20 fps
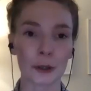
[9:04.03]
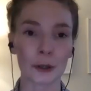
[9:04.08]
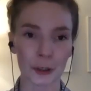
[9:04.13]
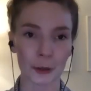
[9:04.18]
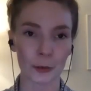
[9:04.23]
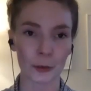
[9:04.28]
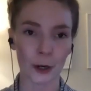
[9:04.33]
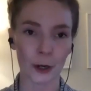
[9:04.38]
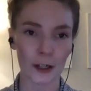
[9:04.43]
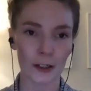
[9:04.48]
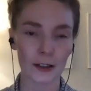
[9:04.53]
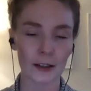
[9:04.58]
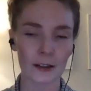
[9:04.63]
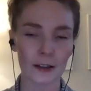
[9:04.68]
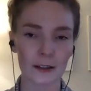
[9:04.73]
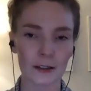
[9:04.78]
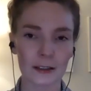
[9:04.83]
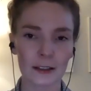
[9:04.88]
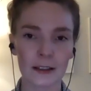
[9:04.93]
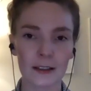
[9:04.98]
your work.
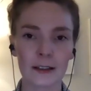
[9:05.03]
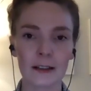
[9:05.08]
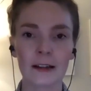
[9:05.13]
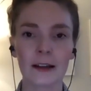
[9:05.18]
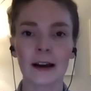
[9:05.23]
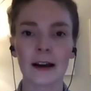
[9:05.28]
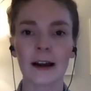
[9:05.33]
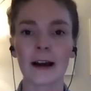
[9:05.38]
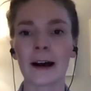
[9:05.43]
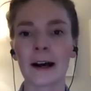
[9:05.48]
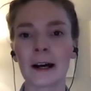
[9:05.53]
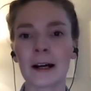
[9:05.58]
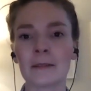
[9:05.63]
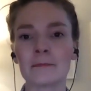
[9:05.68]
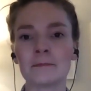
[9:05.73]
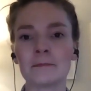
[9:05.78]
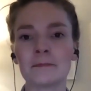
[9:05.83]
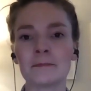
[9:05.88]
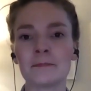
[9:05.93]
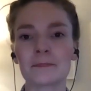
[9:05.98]

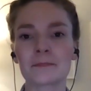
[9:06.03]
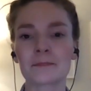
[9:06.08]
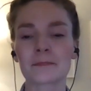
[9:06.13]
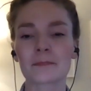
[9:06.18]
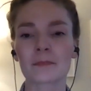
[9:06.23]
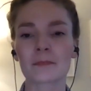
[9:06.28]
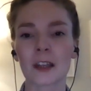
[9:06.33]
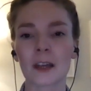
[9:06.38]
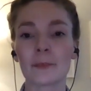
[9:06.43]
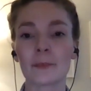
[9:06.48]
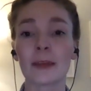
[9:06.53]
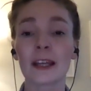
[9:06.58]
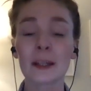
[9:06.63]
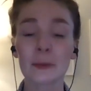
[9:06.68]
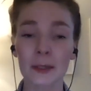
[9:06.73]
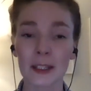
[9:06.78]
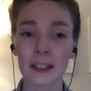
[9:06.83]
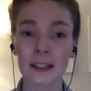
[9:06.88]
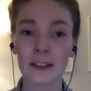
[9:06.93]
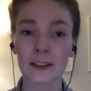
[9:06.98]
3,
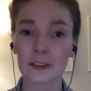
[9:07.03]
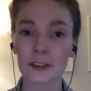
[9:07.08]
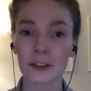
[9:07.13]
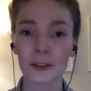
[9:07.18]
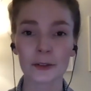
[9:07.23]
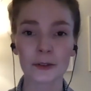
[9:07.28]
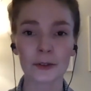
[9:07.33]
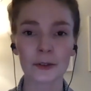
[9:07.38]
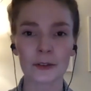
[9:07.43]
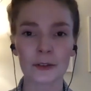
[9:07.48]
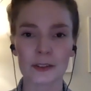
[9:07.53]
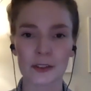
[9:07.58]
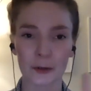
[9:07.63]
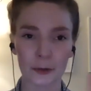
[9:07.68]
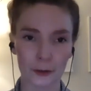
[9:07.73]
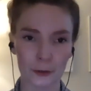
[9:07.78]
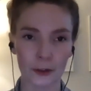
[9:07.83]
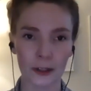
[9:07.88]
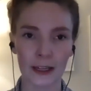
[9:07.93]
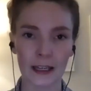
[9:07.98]
maybe
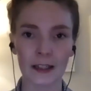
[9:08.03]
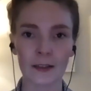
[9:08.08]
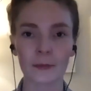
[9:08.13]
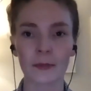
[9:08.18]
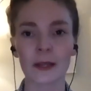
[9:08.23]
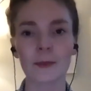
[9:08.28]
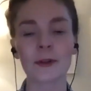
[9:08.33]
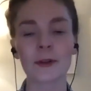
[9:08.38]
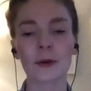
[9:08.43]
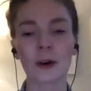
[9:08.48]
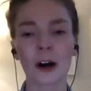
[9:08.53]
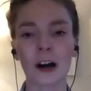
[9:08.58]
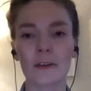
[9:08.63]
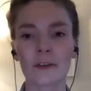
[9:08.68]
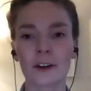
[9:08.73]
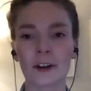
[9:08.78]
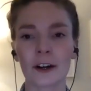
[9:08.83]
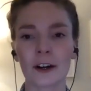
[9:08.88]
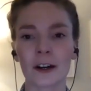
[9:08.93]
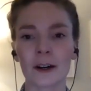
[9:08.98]
you
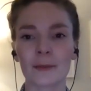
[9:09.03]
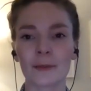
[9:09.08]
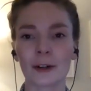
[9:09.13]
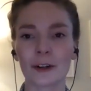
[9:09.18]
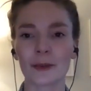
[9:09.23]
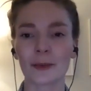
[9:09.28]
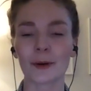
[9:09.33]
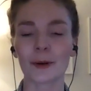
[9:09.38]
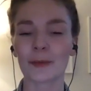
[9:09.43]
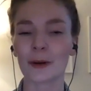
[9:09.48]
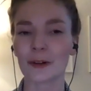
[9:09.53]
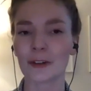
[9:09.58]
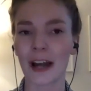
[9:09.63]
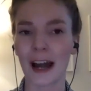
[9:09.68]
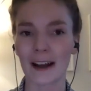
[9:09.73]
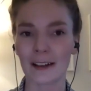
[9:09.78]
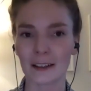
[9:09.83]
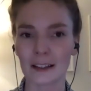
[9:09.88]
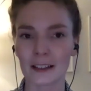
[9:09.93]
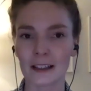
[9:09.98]
offer multiple
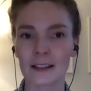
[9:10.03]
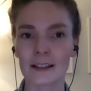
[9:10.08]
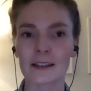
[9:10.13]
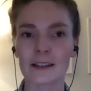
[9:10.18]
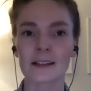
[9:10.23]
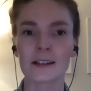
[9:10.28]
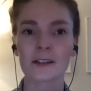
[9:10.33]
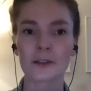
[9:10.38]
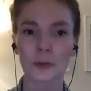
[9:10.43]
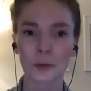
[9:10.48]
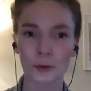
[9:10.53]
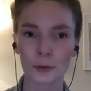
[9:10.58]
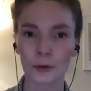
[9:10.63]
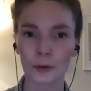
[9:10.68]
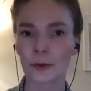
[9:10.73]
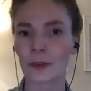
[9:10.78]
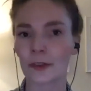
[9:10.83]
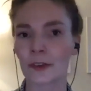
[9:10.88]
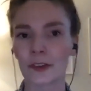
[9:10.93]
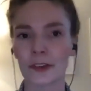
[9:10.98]
modalities,
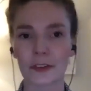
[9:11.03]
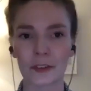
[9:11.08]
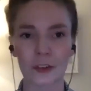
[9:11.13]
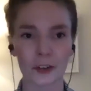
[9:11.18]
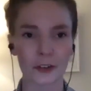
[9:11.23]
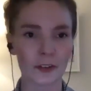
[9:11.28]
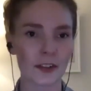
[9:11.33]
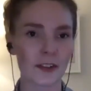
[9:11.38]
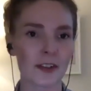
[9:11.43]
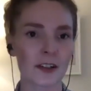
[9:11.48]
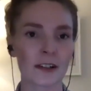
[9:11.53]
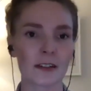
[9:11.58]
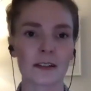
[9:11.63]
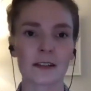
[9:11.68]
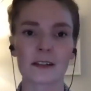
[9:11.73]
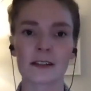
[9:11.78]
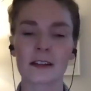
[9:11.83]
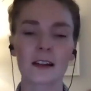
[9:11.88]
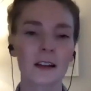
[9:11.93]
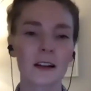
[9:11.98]
tools,
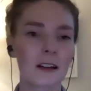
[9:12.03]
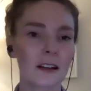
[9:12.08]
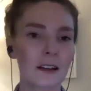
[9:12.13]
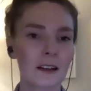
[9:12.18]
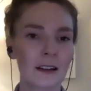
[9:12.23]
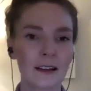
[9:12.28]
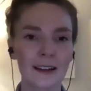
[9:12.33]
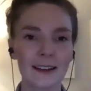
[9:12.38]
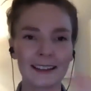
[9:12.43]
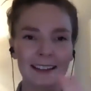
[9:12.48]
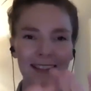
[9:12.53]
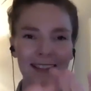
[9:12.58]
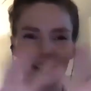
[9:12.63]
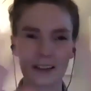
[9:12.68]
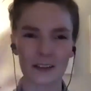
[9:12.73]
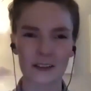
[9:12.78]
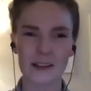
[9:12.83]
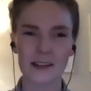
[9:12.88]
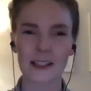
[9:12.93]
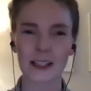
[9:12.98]
services
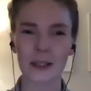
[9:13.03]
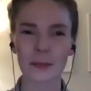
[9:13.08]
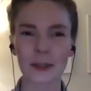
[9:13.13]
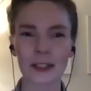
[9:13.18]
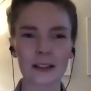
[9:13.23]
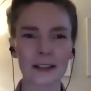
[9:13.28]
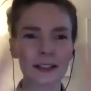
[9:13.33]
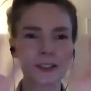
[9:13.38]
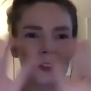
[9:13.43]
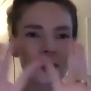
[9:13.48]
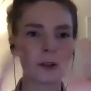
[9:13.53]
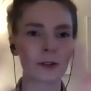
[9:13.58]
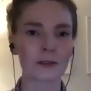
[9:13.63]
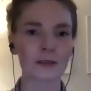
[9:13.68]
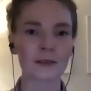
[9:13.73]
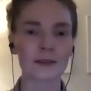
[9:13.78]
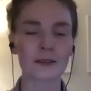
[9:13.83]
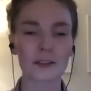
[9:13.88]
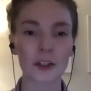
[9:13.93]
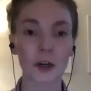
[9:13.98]
that seemingly don't
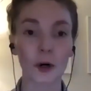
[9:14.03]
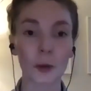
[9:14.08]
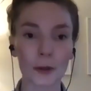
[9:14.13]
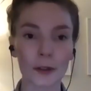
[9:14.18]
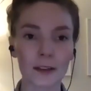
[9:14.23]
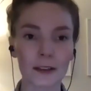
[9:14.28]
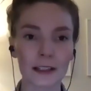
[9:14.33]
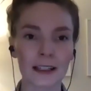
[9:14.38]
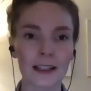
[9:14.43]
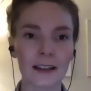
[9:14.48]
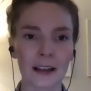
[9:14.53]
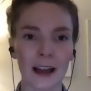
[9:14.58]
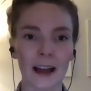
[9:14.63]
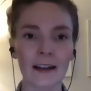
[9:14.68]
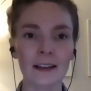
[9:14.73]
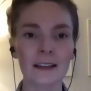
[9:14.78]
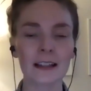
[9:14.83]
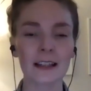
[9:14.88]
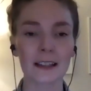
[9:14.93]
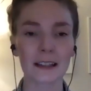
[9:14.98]
totally
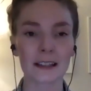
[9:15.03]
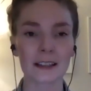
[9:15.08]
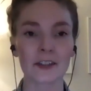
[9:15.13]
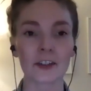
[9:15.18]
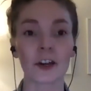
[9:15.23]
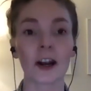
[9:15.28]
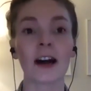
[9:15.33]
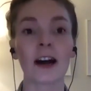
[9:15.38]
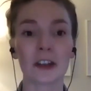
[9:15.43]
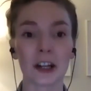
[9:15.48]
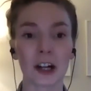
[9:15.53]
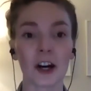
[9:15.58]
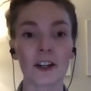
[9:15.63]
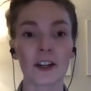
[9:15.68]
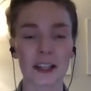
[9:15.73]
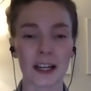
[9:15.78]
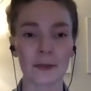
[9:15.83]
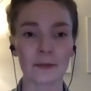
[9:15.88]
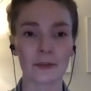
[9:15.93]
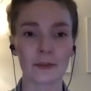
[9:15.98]
connect, and you're having a
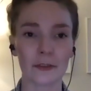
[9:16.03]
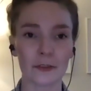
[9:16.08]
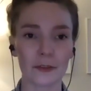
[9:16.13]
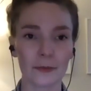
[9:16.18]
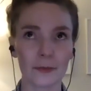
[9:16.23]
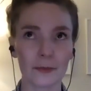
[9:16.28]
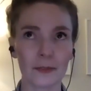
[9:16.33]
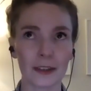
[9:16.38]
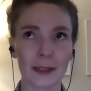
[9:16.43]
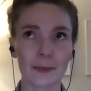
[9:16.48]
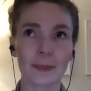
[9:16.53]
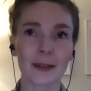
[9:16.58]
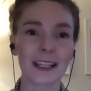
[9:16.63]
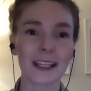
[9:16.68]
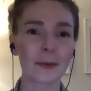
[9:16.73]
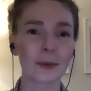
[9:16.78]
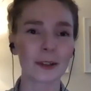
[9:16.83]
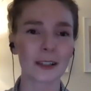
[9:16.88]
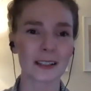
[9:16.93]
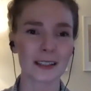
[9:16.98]
hard time like being
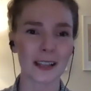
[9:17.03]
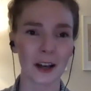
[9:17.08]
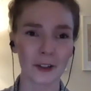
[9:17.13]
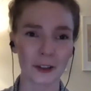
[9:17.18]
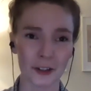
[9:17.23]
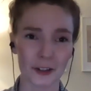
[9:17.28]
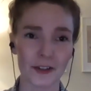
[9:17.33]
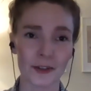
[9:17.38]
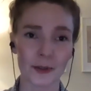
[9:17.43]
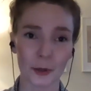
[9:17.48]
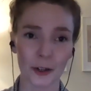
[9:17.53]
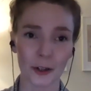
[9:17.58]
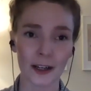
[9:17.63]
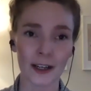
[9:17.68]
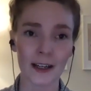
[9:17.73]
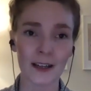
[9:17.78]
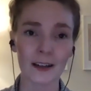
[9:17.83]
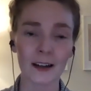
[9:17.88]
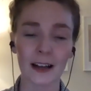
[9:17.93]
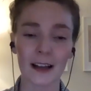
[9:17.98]
able to tell your
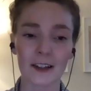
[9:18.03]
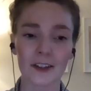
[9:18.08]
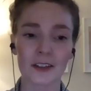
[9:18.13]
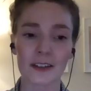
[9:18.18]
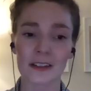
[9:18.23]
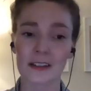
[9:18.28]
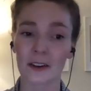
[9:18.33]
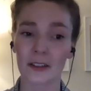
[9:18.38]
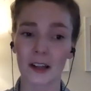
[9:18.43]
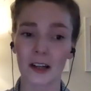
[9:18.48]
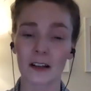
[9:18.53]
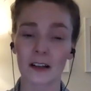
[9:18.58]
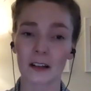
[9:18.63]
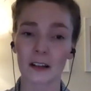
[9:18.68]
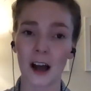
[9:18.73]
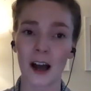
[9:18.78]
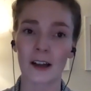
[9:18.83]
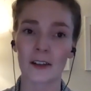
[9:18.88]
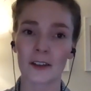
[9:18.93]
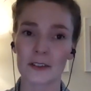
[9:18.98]
story. I actually saw that a
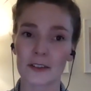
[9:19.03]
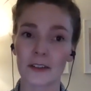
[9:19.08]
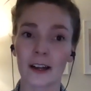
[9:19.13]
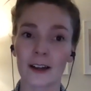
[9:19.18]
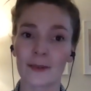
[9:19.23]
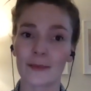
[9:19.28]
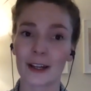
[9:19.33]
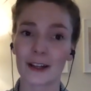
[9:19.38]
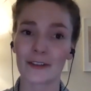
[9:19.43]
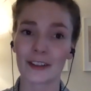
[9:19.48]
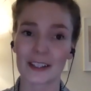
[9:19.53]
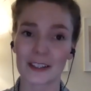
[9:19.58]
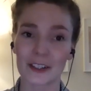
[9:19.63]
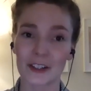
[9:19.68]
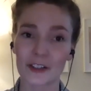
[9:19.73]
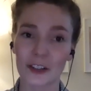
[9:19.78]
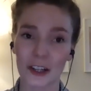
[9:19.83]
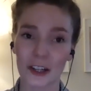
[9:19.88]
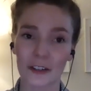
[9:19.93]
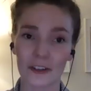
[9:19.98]
lot. There's a lot of
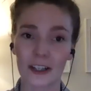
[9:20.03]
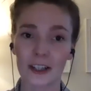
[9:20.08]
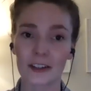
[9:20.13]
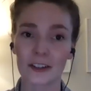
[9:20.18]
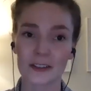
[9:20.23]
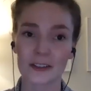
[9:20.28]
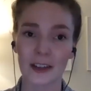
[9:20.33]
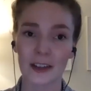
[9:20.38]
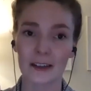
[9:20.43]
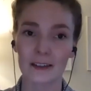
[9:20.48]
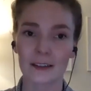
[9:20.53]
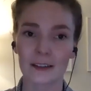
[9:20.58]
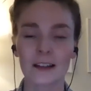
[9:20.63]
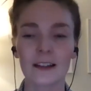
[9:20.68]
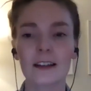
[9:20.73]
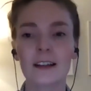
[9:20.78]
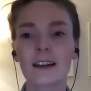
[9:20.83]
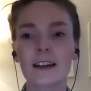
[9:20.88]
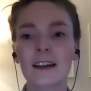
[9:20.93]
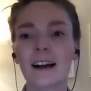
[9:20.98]
manifesting generators that
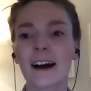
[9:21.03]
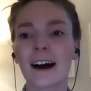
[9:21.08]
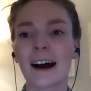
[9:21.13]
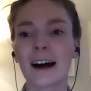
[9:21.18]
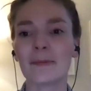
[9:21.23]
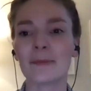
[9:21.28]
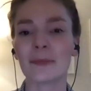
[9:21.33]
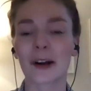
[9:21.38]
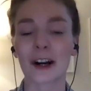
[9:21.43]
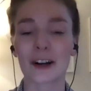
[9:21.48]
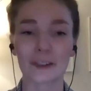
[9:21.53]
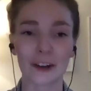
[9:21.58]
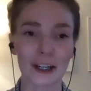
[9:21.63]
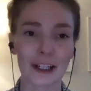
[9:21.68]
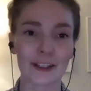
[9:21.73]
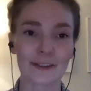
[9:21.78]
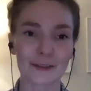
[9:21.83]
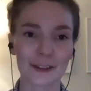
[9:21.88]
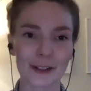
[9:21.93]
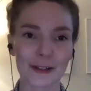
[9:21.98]
are very
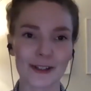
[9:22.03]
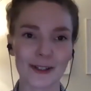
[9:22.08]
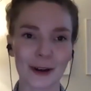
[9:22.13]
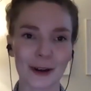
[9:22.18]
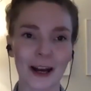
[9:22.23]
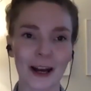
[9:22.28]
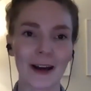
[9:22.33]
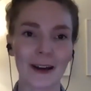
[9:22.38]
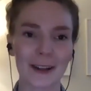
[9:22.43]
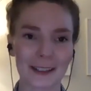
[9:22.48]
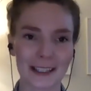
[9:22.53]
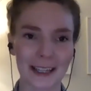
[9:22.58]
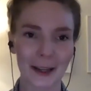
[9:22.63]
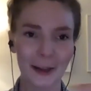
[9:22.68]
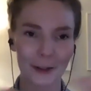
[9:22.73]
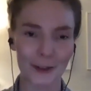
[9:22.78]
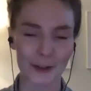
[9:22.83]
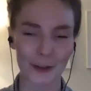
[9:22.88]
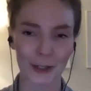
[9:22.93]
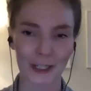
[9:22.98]
confused about how to tie
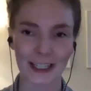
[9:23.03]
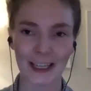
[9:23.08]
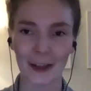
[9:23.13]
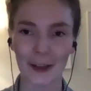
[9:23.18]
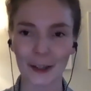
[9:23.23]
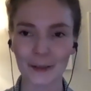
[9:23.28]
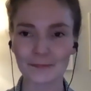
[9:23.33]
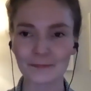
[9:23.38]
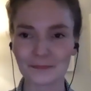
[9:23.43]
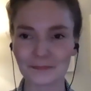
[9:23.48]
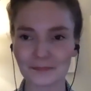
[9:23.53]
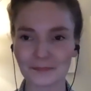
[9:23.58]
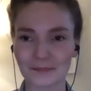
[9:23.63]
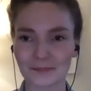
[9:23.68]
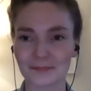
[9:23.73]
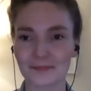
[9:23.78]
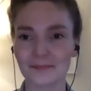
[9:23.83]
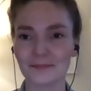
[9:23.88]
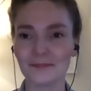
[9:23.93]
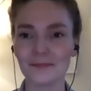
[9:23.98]
their story together,
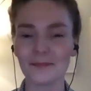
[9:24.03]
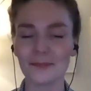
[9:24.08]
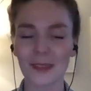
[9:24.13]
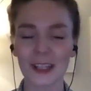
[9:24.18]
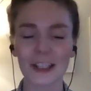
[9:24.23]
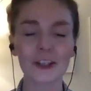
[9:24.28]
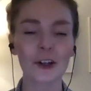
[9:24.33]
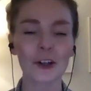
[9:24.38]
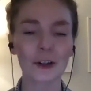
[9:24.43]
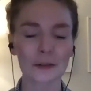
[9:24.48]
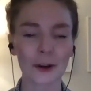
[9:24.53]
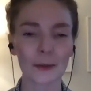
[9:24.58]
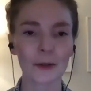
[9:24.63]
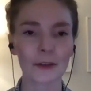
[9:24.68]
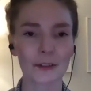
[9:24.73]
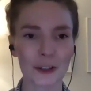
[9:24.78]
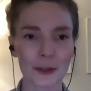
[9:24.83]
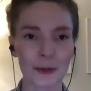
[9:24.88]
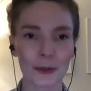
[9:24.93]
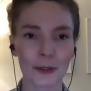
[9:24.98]
from a
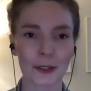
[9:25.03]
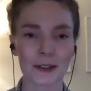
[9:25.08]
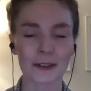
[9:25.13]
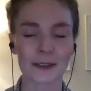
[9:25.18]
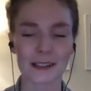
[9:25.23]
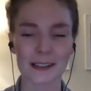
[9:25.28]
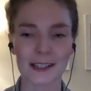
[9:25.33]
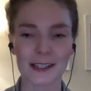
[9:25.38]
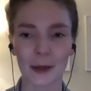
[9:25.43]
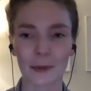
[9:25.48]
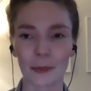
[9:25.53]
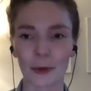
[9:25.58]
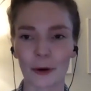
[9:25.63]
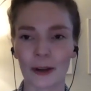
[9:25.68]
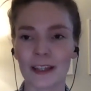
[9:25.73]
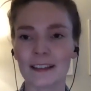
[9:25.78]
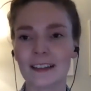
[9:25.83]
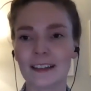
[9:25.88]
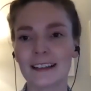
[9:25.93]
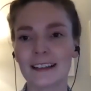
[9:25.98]
visual standpoint.